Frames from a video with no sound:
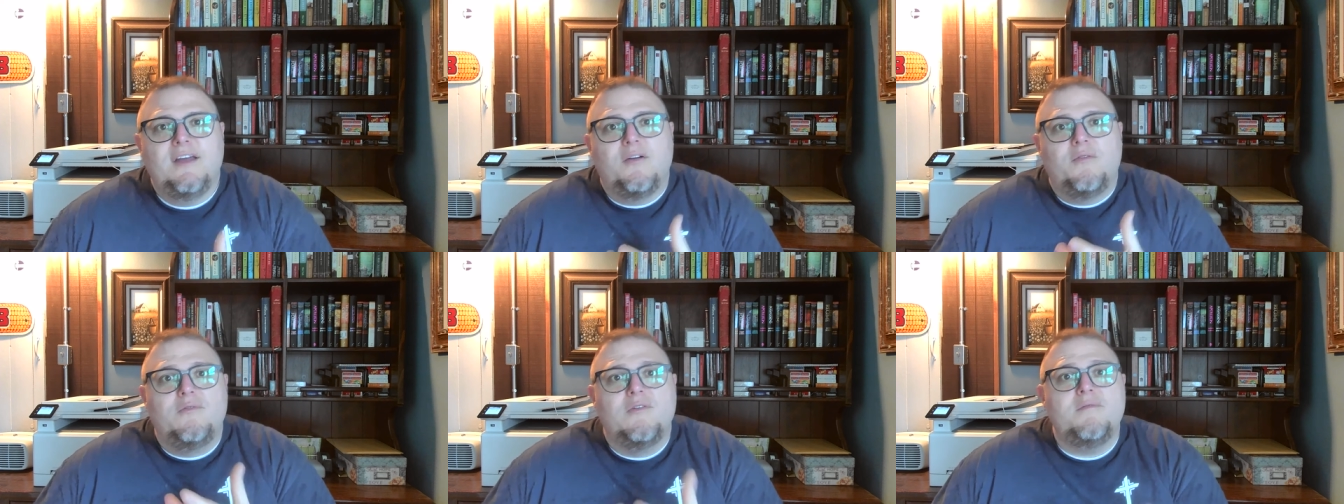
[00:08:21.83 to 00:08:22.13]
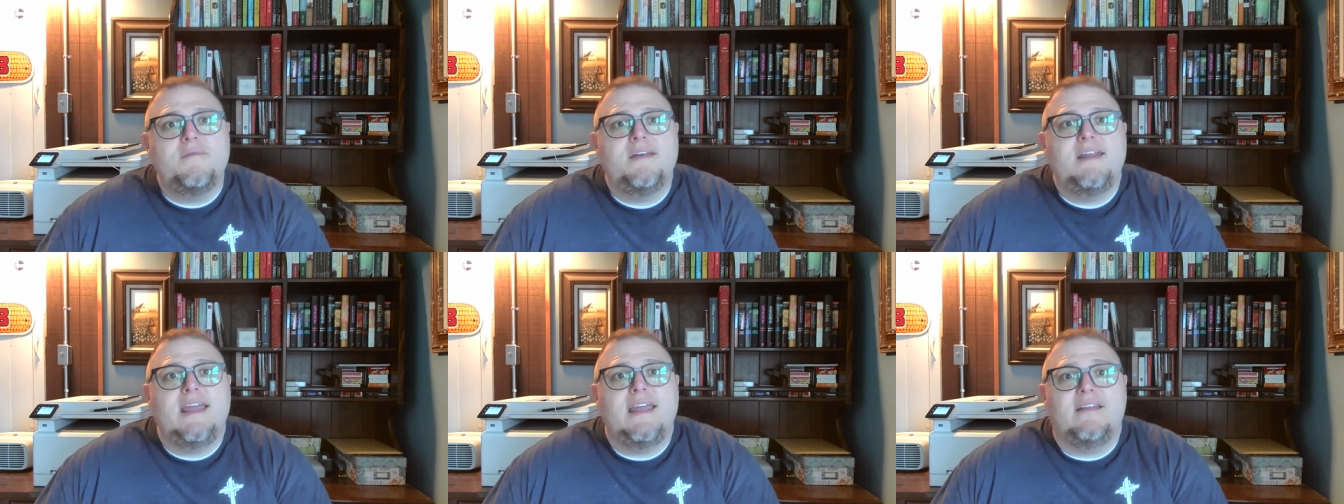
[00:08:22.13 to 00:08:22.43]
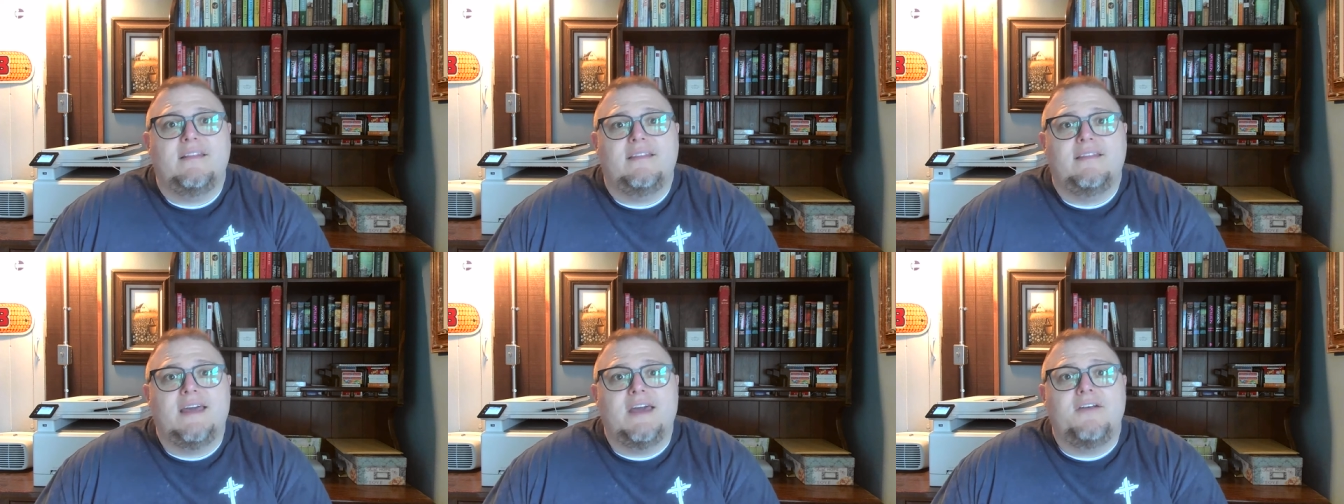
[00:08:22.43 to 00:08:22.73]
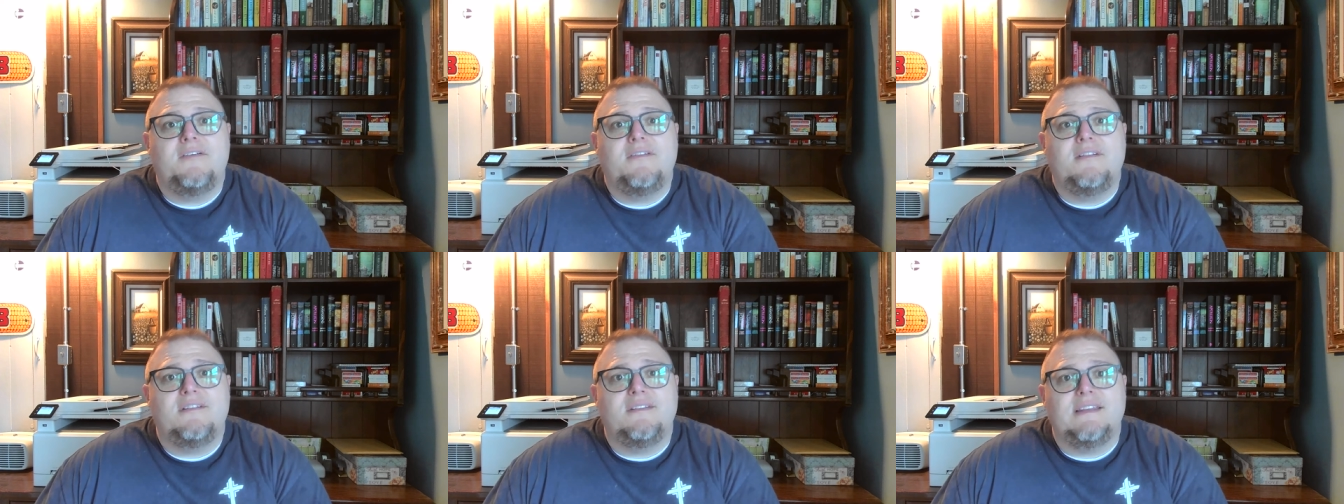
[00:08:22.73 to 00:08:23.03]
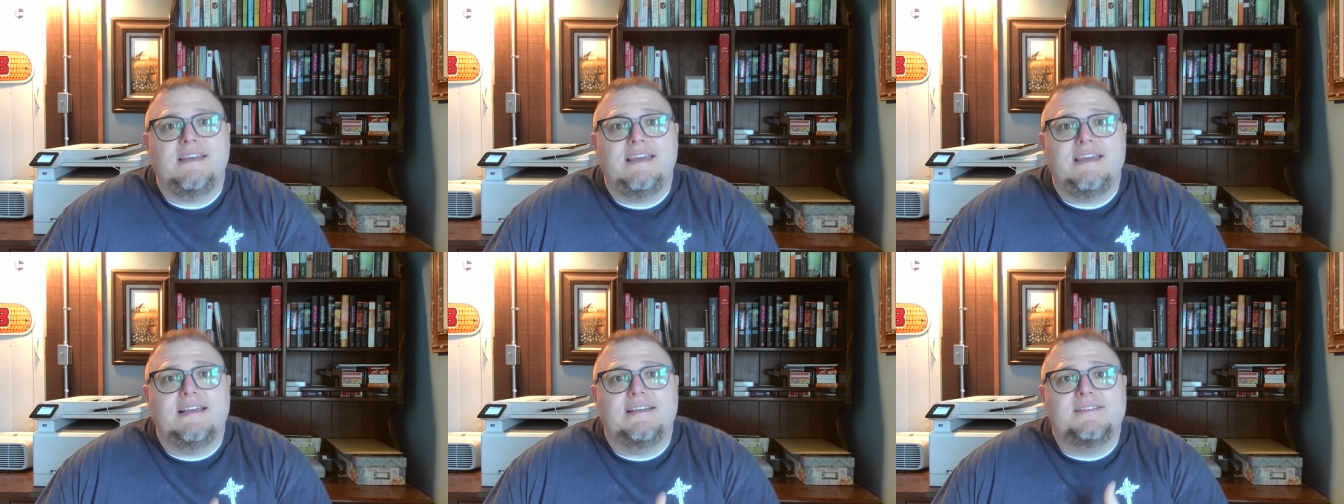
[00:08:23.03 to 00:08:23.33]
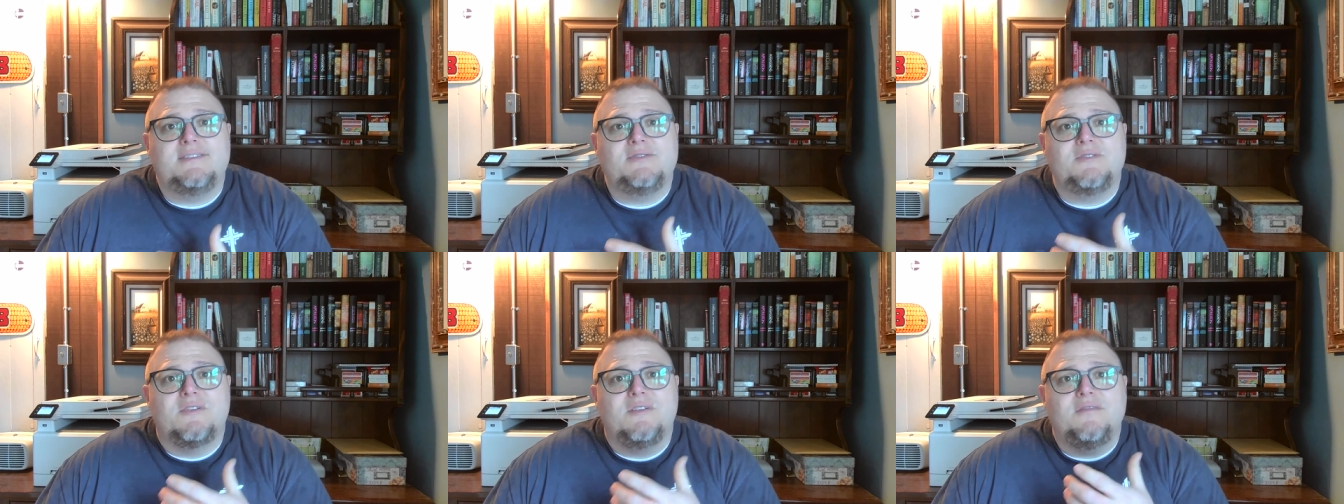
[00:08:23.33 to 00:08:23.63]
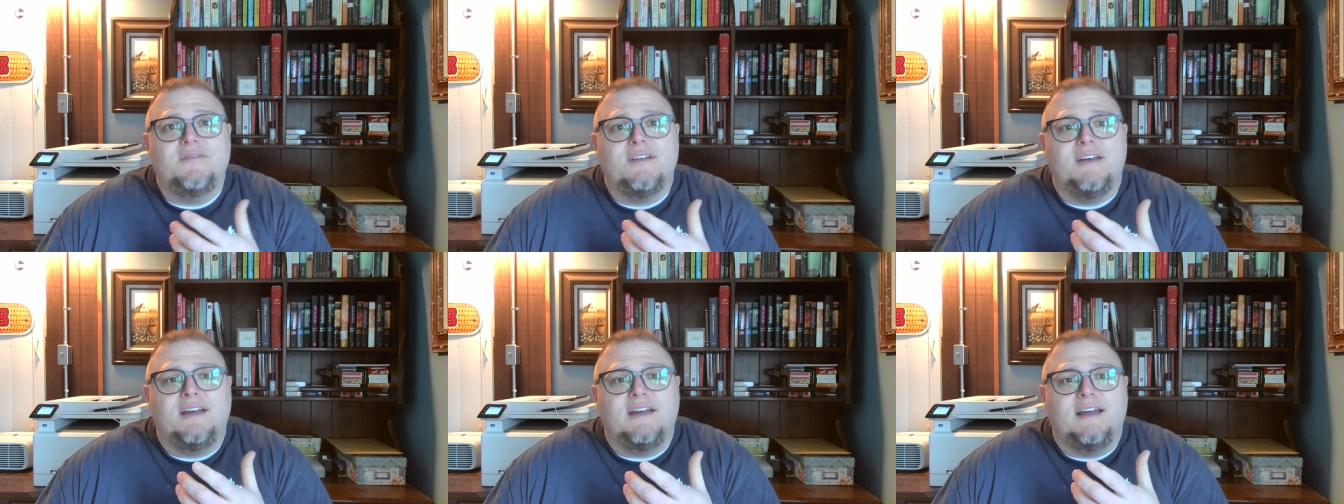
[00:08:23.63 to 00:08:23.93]
Ruminate literally is sort of
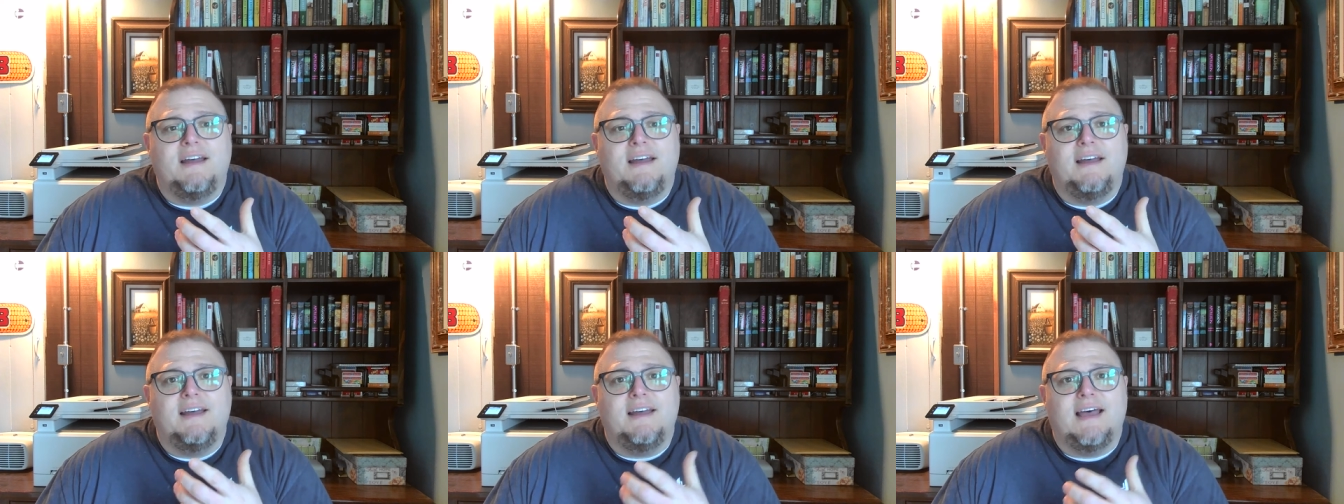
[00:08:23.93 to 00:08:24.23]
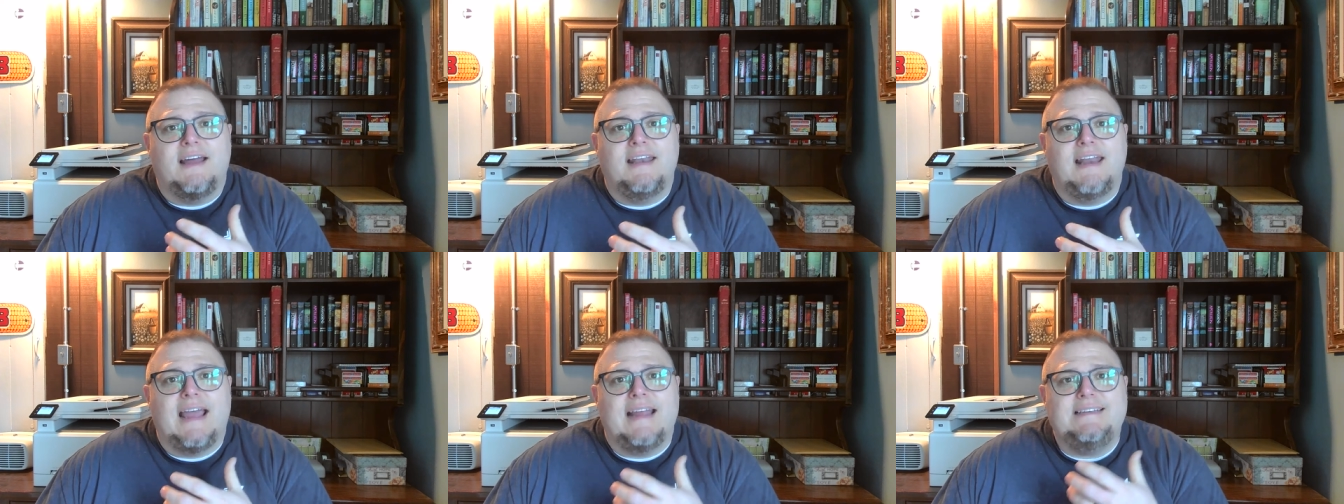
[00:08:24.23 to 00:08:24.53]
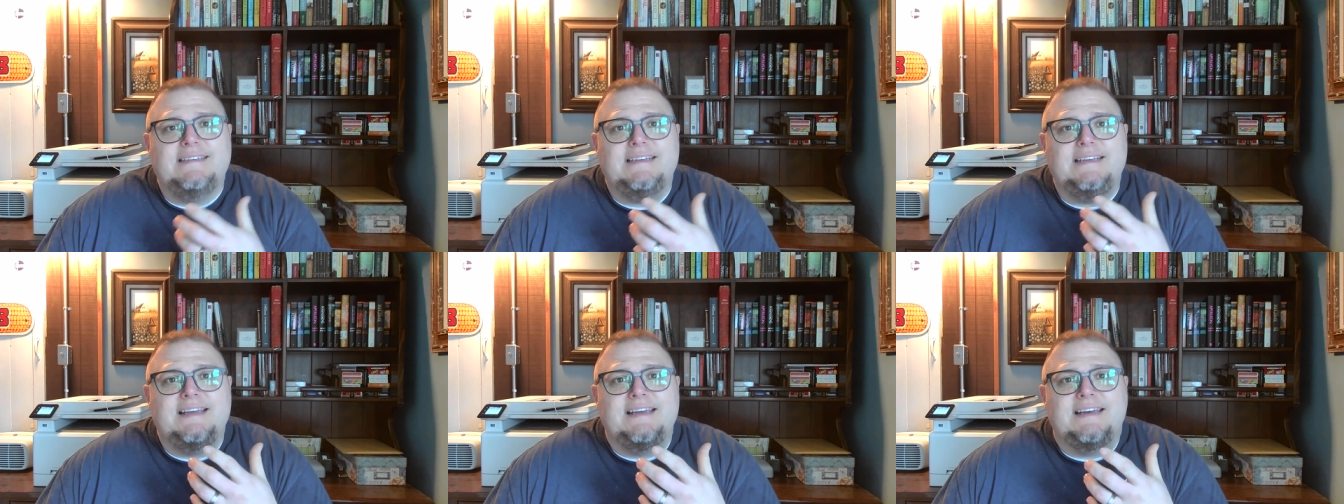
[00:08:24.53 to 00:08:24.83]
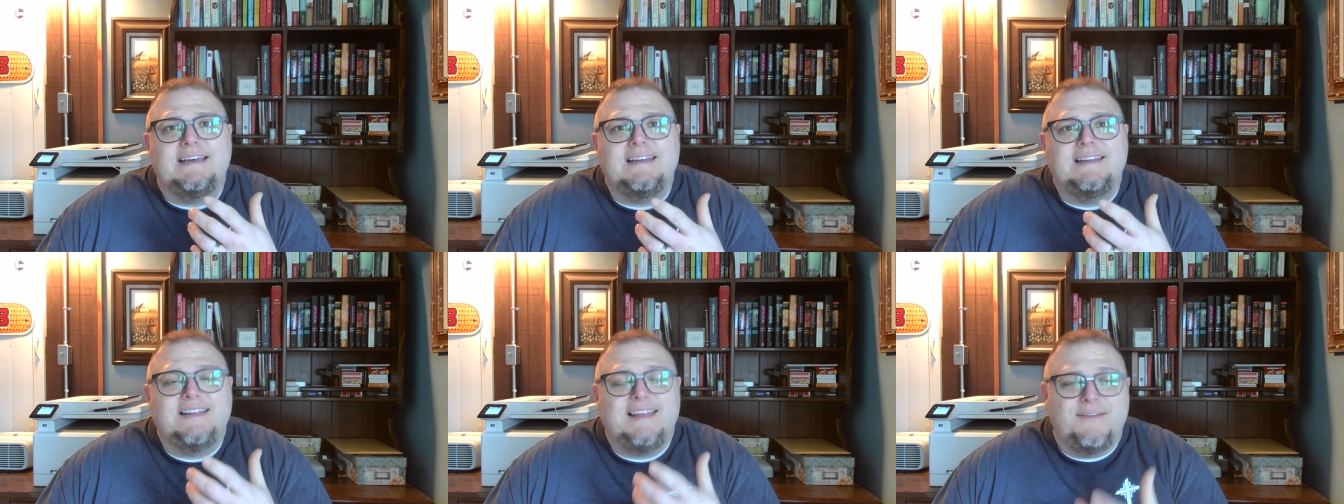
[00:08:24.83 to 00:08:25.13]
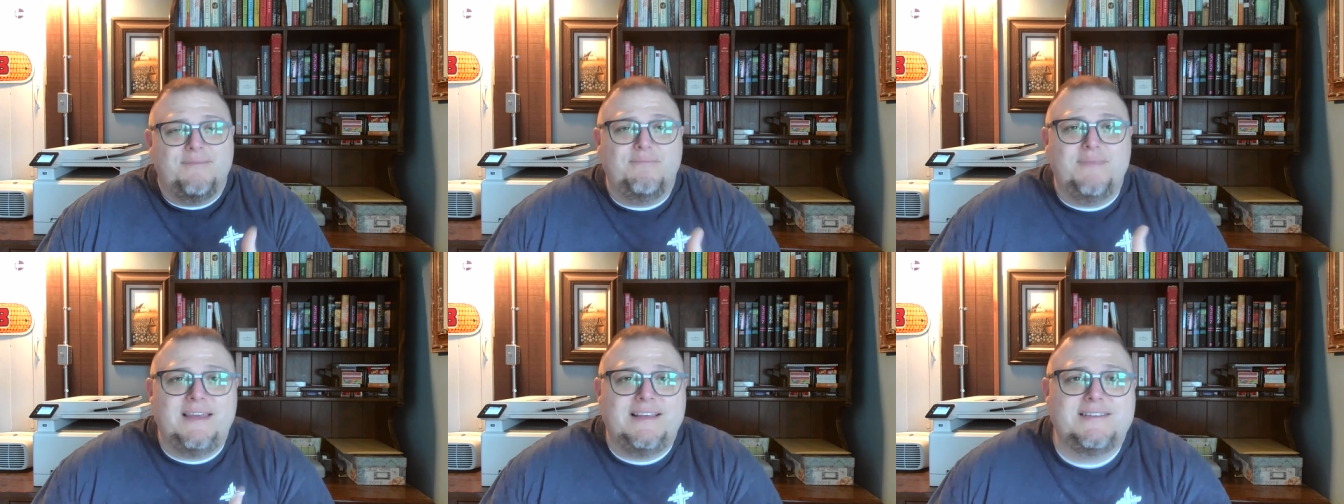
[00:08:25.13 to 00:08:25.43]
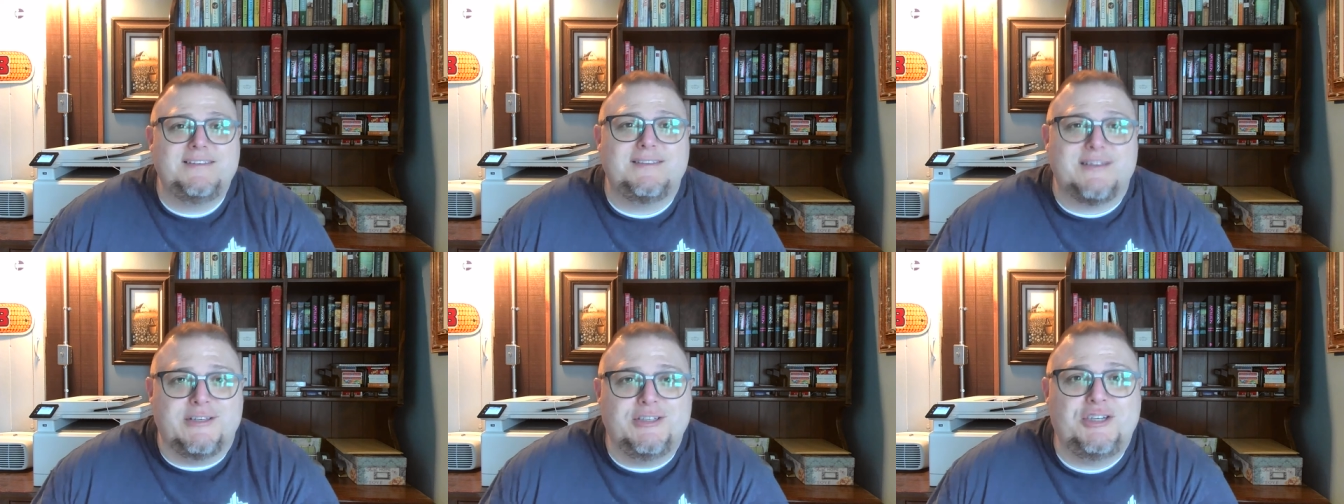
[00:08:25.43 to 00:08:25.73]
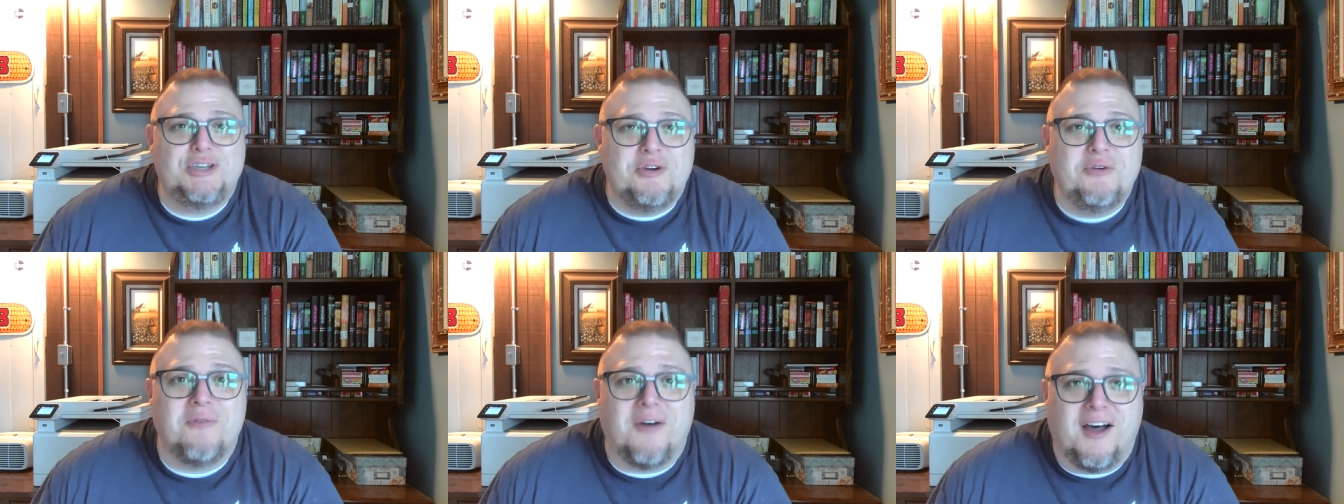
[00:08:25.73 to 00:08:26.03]
a, a an idea, it means to
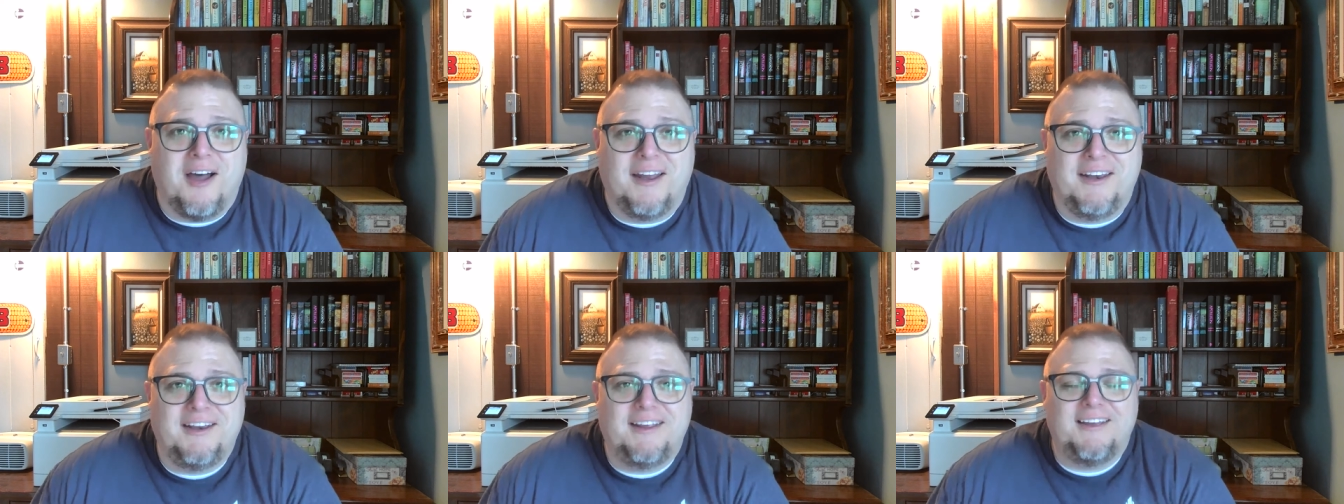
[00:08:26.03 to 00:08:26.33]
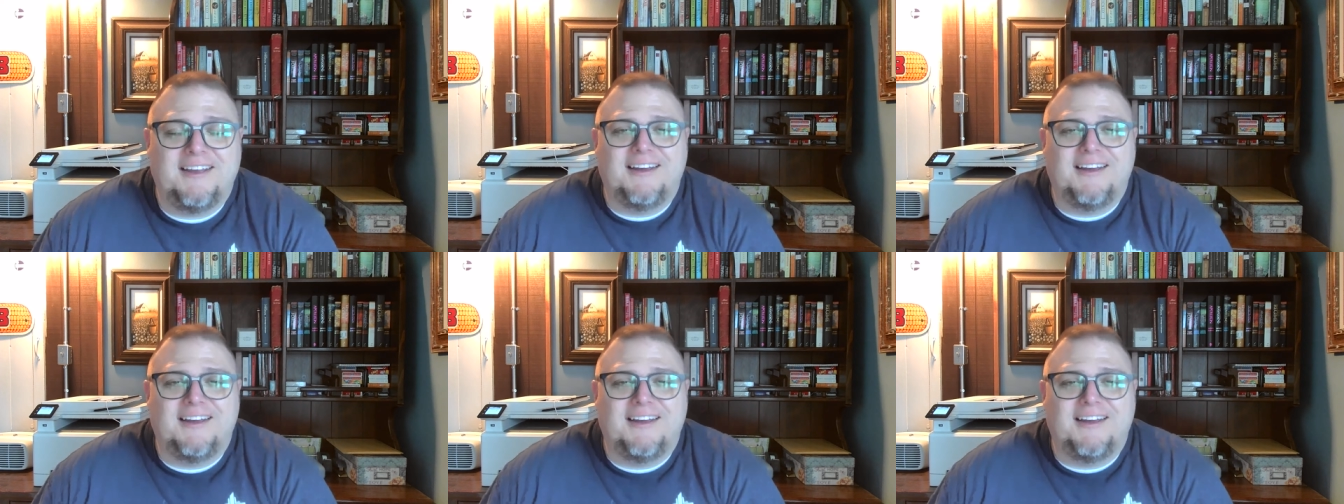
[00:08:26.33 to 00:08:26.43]
chew on.